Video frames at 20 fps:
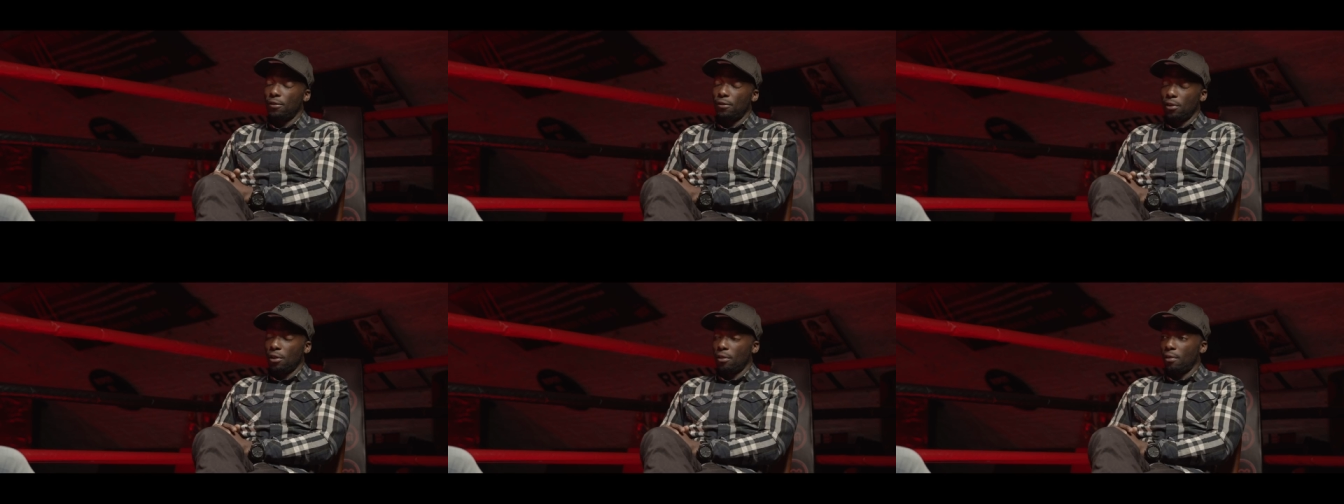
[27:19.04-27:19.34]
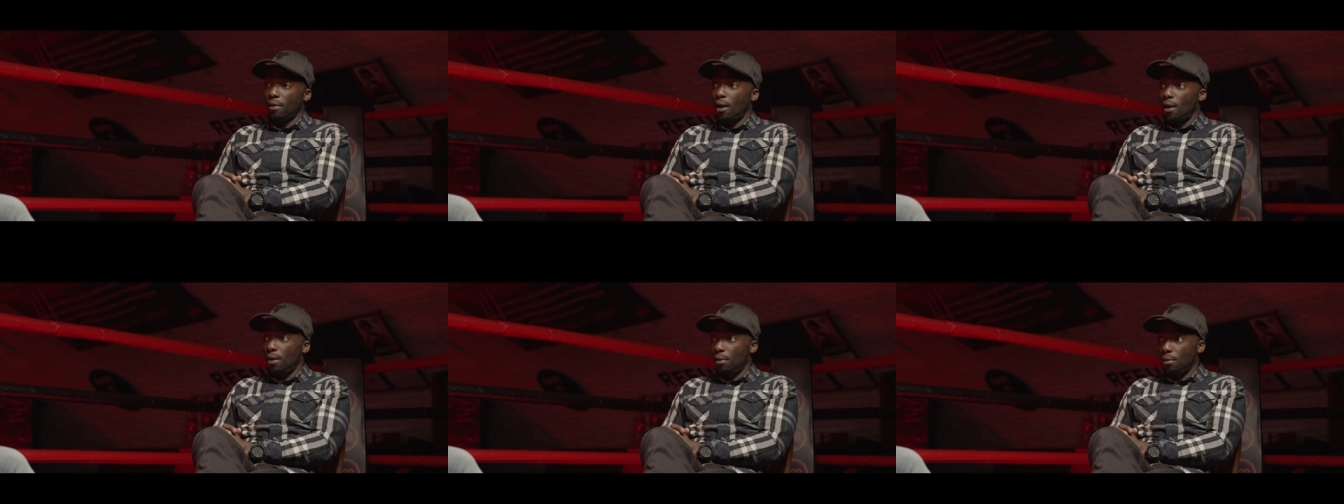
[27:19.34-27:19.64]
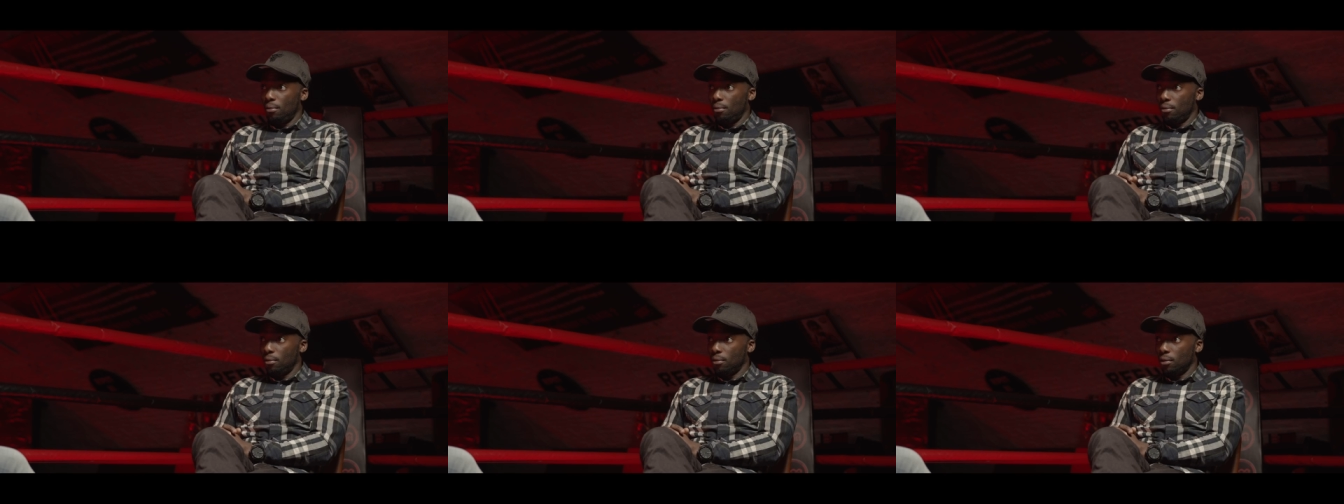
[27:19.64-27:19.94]
figure
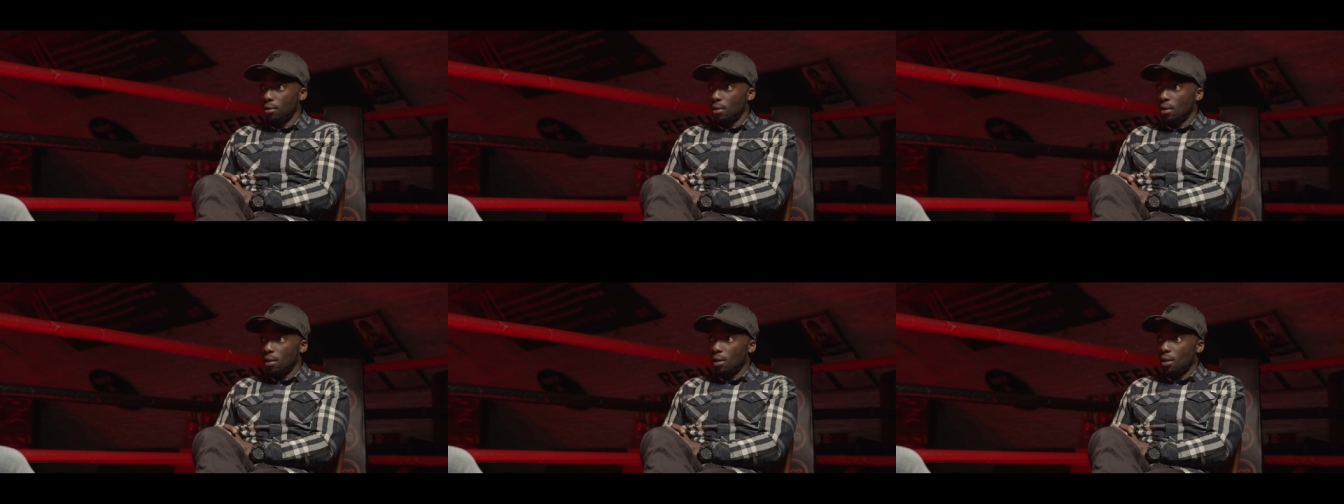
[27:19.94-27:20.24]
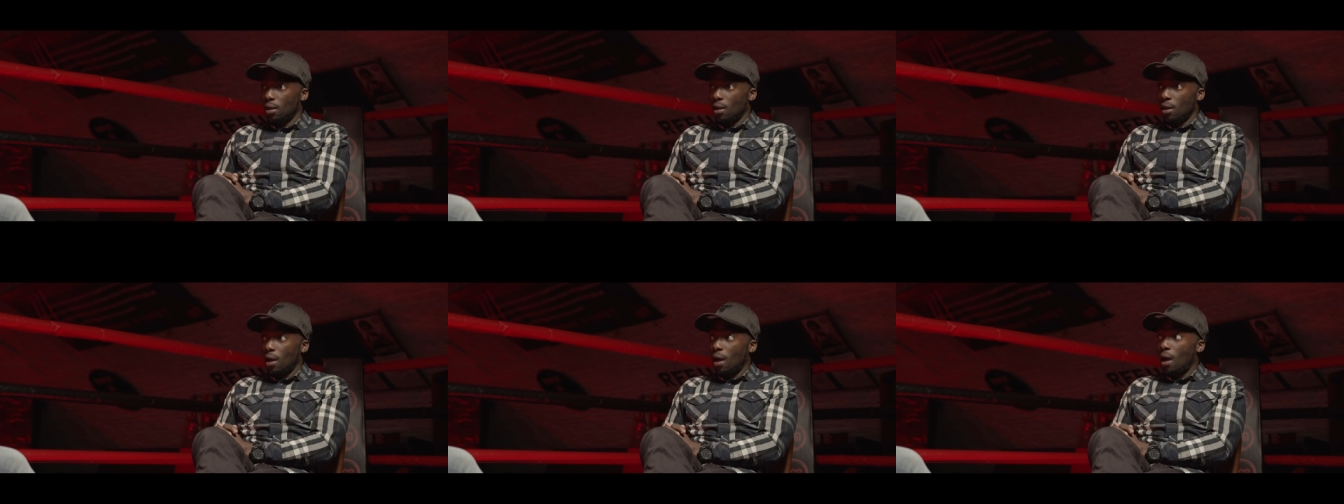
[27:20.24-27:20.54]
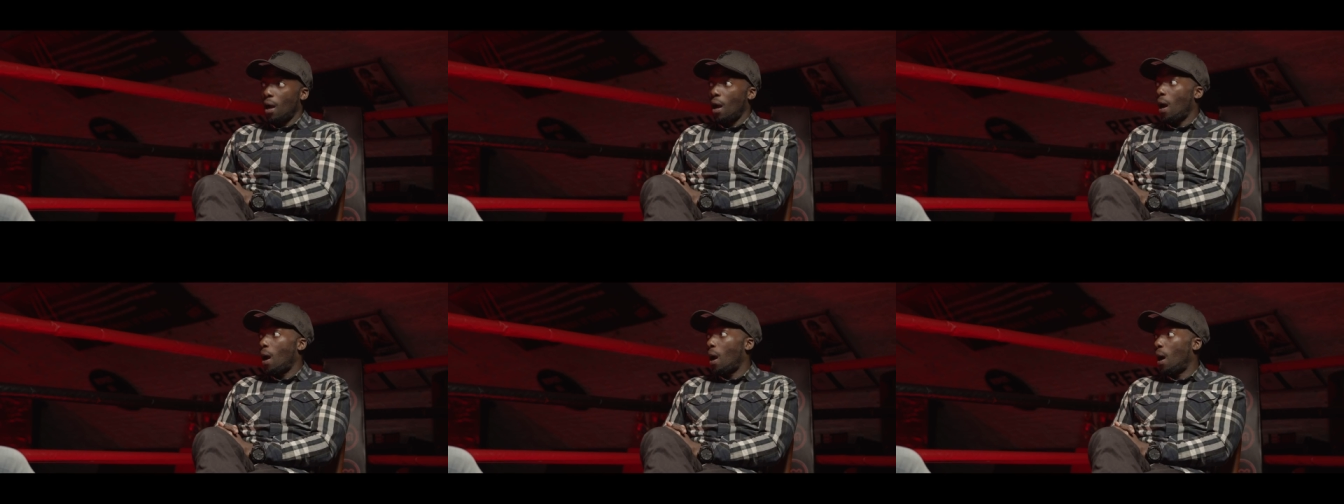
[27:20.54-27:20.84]
out
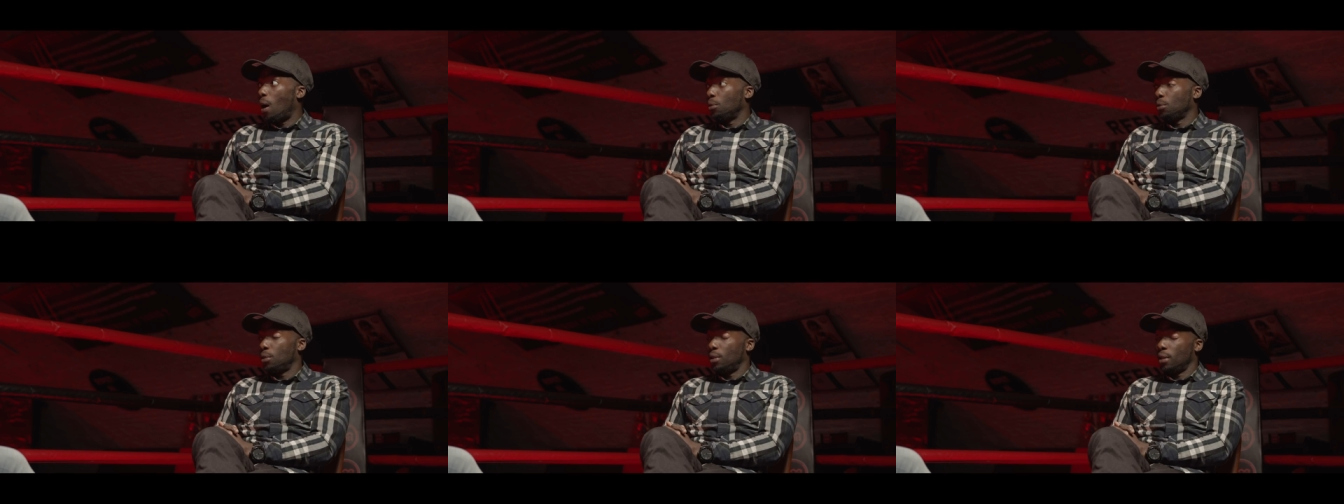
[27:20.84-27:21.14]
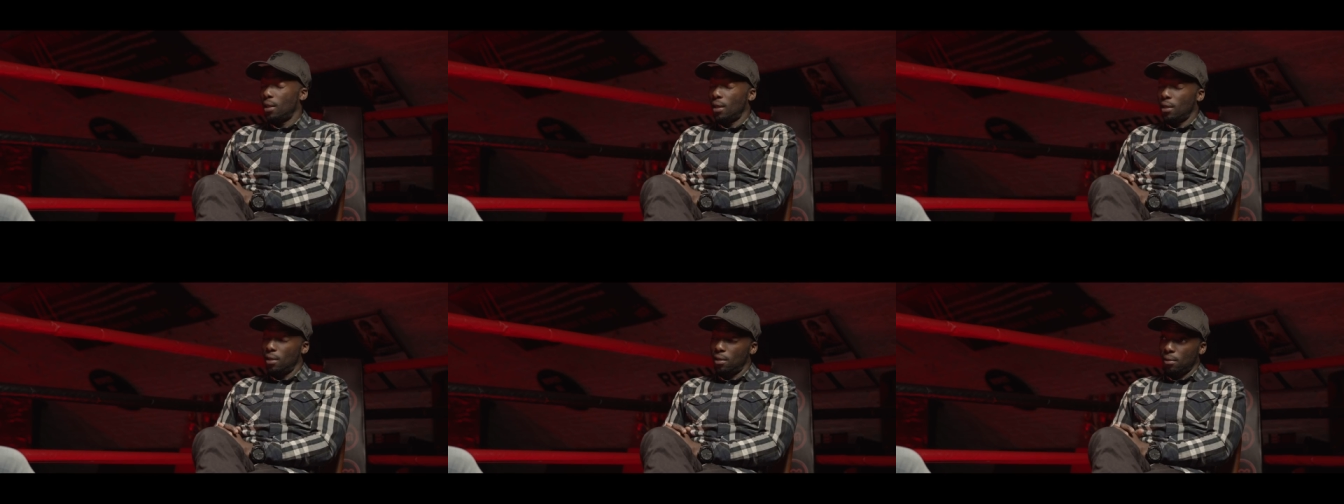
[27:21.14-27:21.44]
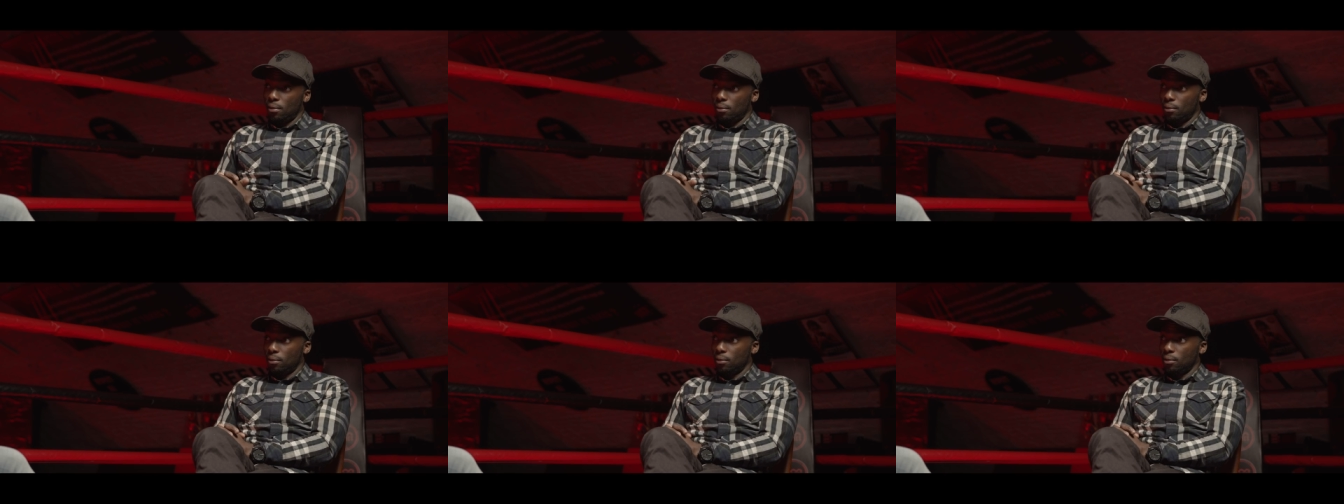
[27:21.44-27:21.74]
how to get it.